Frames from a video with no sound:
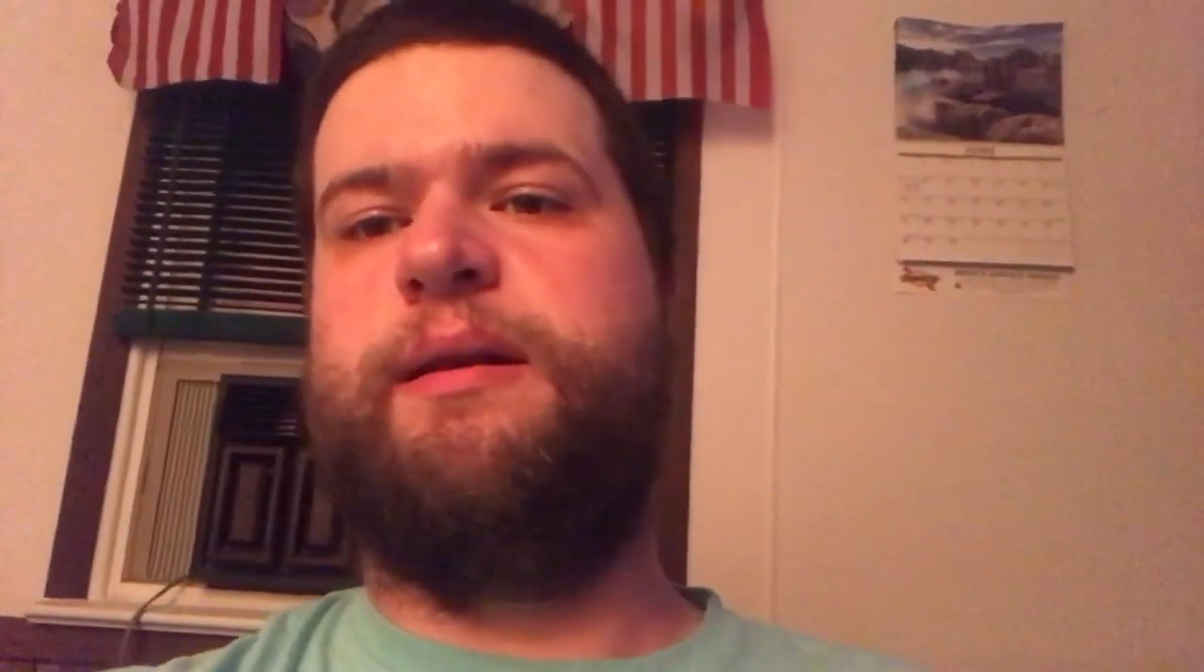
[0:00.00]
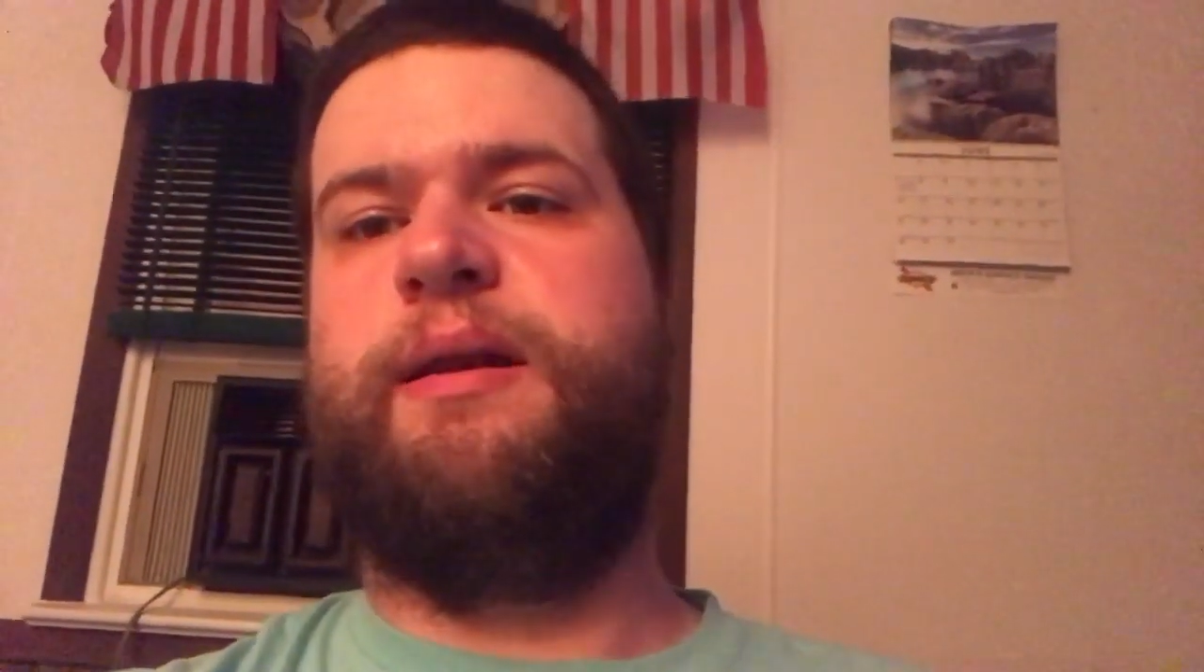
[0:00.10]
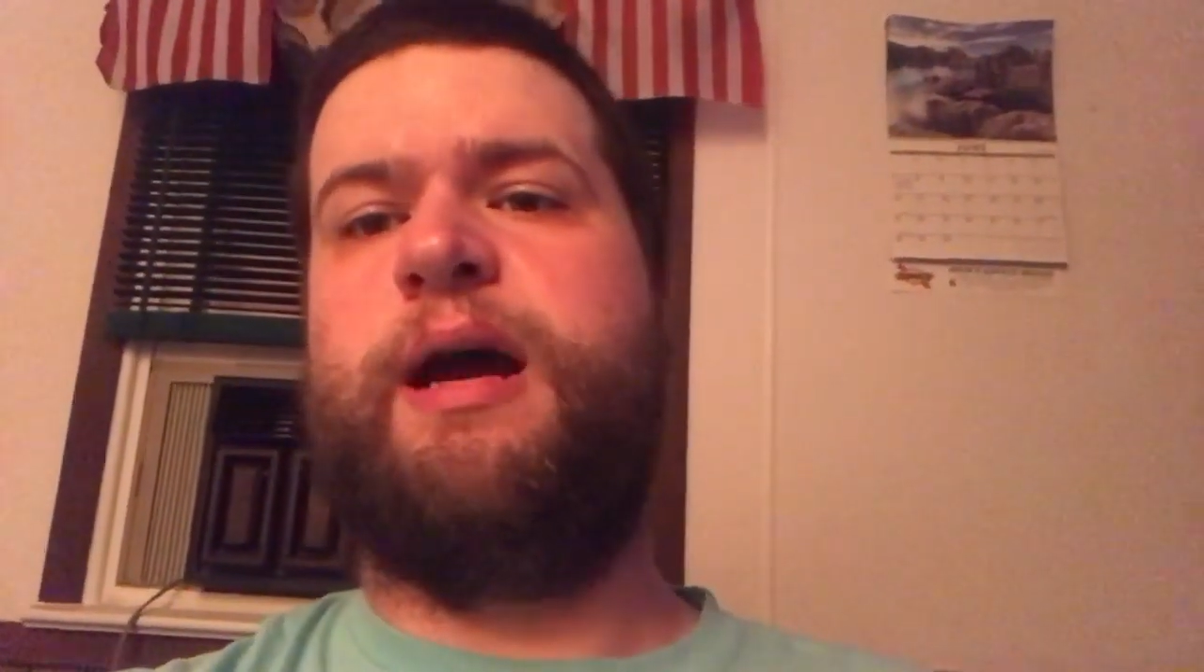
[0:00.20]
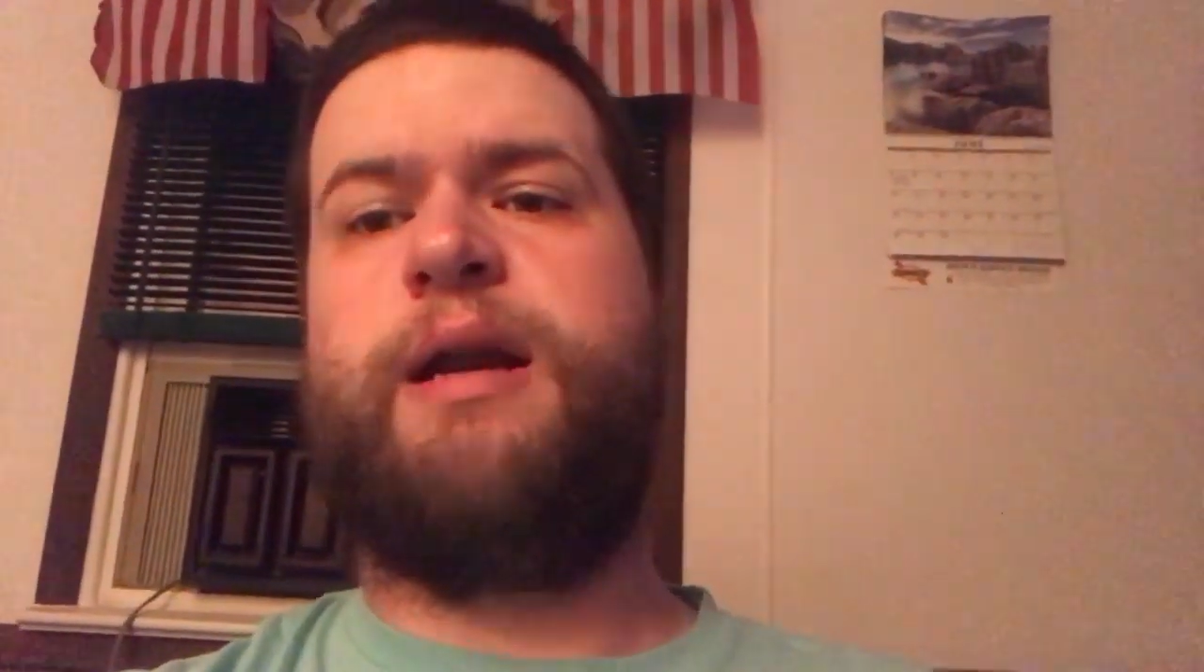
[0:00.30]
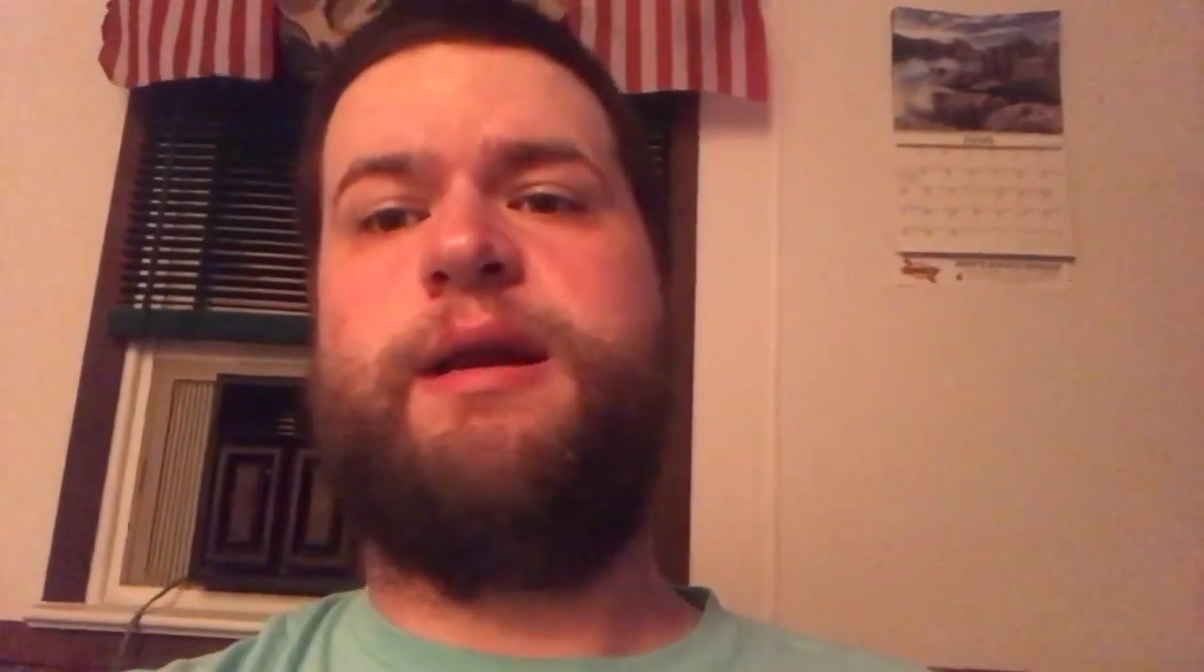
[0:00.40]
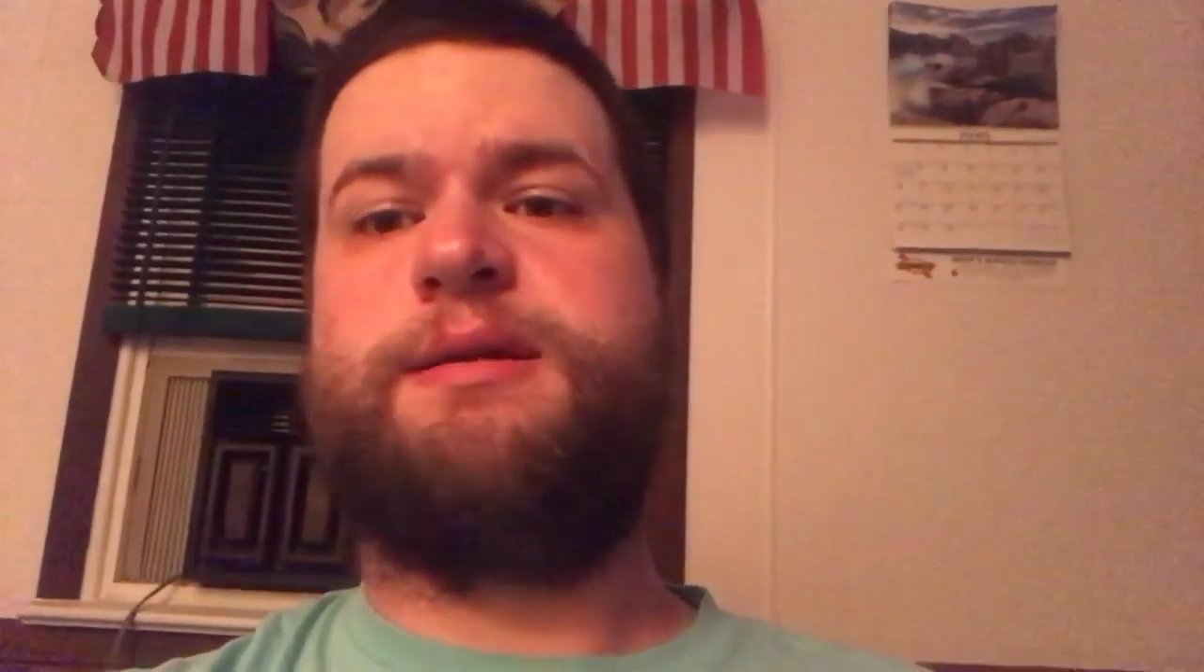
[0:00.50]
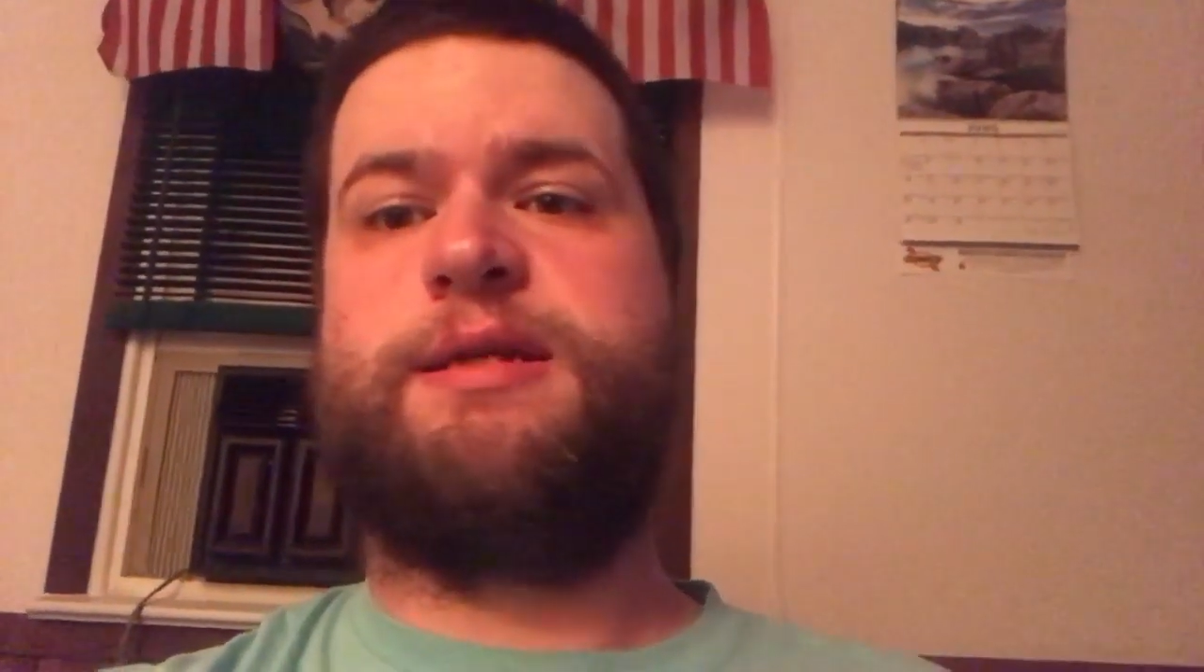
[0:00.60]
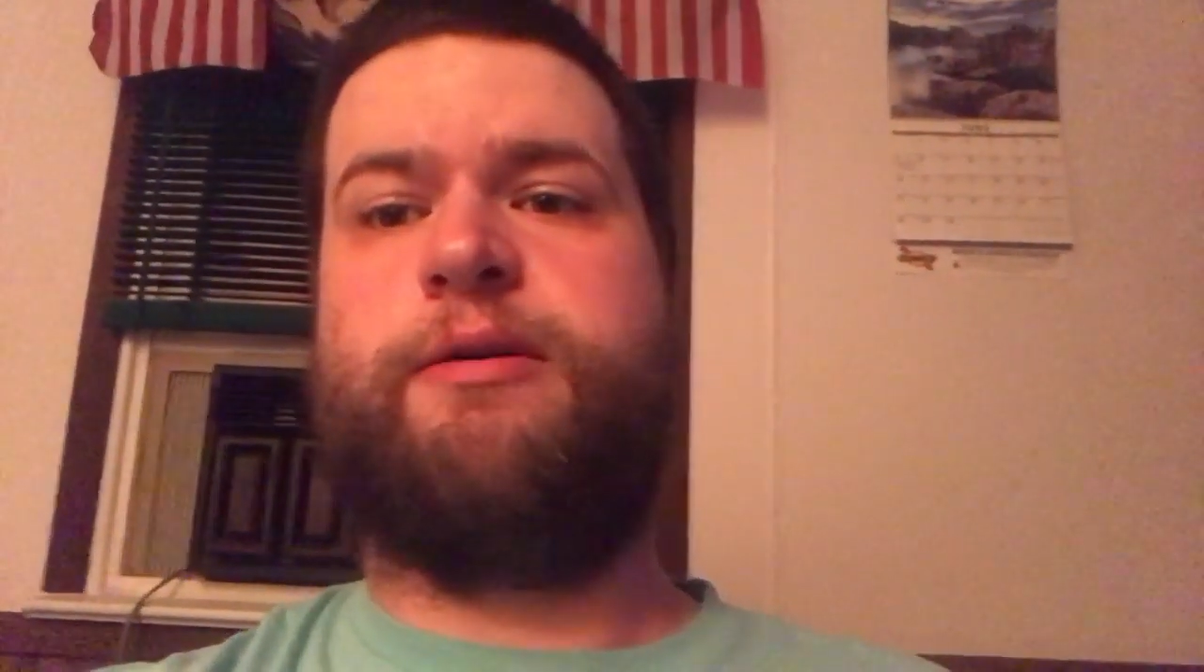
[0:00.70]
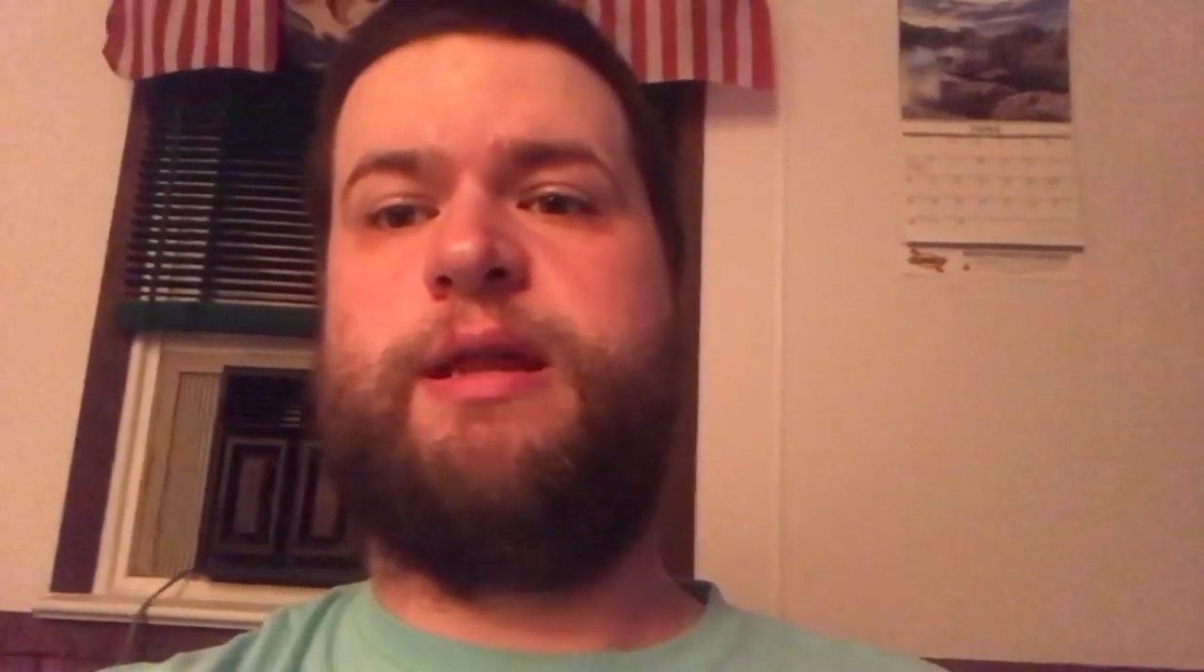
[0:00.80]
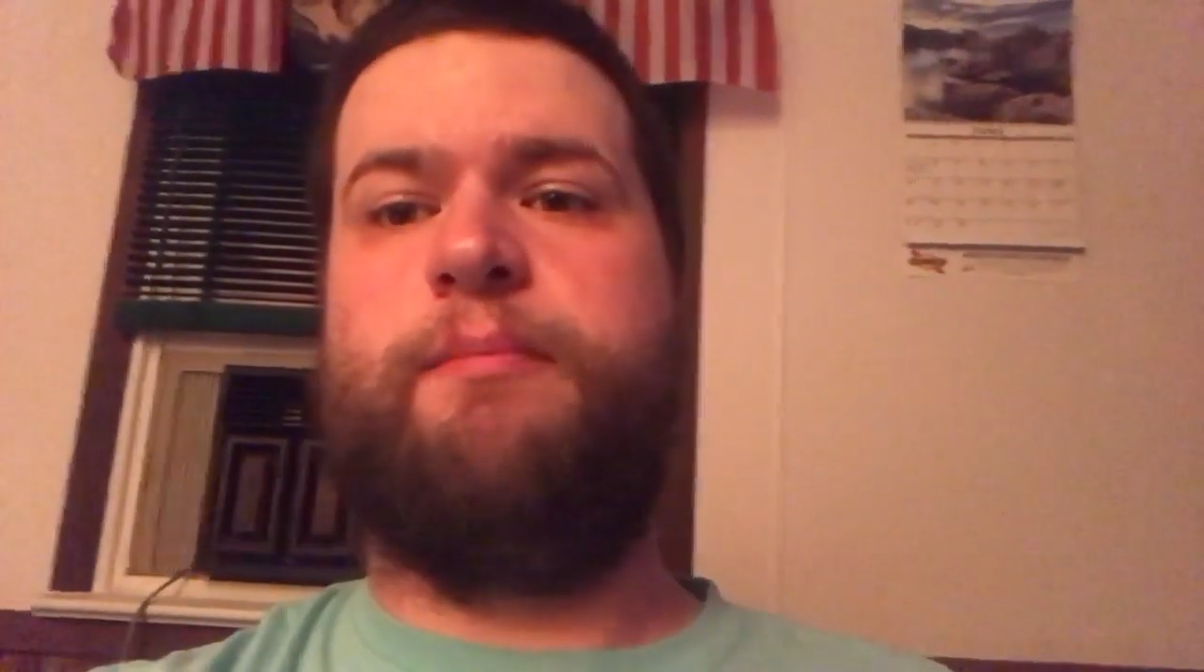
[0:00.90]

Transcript: not necessarily the